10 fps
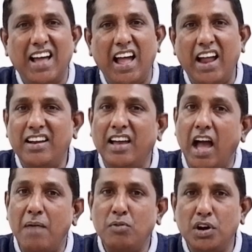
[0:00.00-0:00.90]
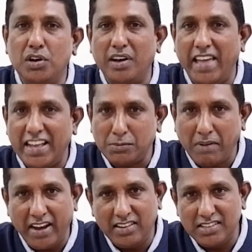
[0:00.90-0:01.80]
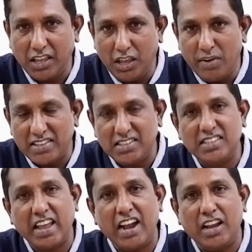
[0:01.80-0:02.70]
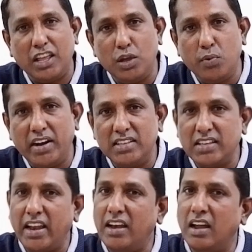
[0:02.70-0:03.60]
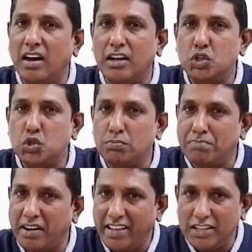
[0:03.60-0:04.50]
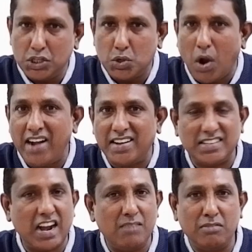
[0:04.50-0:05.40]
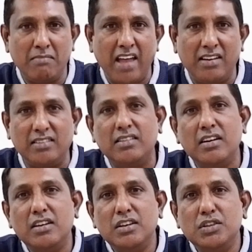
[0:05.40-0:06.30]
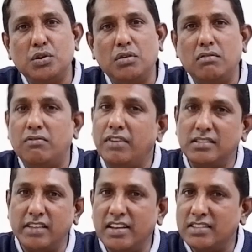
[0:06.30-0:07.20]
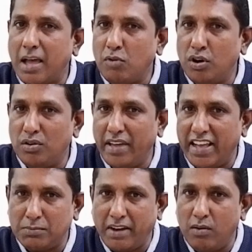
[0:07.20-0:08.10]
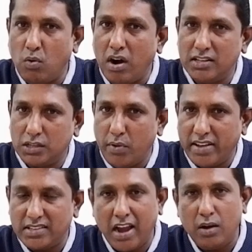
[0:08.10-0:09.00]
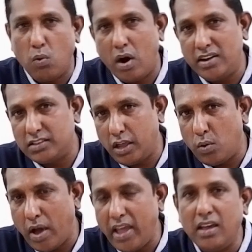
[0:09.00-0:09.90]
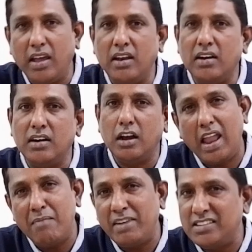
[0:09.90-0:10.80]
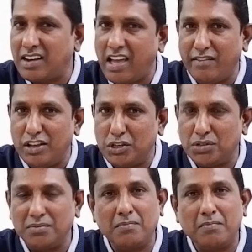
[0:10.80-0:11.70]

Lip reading: And I am going to explain this UX design and UI design in a super easy to understandable manner. So first thing is I am going to explain what is UX and what is UI in a layman's language.